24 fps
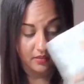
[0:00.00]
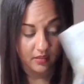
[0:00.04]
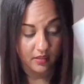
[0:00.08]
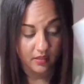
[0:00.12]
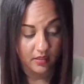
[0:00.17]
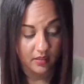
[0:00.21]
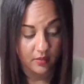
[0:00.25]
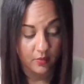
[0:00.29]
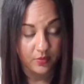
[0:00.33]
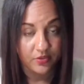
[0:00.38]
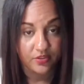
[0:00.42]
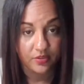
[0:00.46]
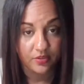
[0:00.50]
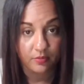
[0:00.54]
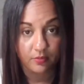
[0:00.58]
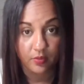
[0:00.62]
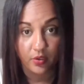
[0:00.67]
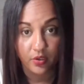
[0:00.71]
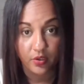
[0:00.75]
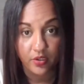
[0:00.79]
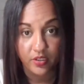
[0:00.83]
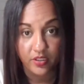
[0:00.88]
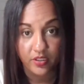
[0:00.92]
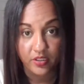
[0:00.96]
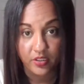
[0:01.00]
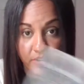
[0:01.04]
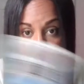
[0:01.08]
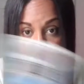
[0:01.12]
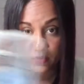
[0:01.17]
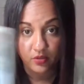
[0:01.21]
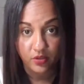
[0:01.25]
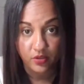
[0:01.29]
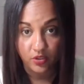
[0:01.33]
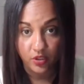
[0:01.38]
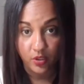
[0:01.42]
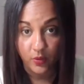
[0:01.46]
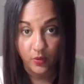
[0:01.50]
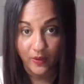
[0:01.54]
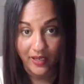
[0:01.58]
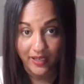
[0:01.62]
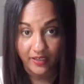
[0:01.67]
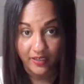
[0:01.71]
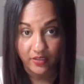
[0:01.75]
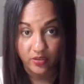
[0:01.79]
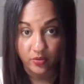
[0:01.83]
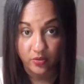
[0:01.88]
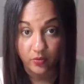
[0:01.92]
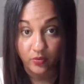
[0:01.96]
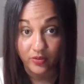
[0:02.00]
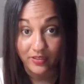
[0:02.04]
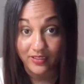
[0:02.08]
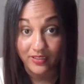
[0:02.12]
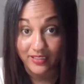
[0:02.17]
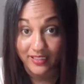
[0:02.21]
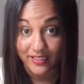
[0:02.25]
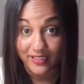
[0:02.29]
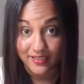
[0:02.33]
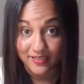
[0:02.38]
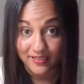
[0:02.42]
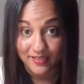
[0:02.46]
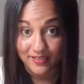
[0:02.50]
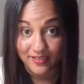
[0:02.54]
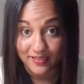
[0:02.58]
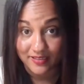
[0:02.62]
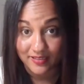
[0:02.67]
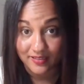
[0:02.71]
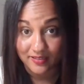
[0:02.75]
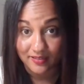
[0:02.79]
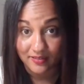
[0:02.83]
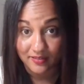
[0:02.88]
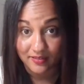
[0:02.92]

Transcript: It was a burden you knew you had to release.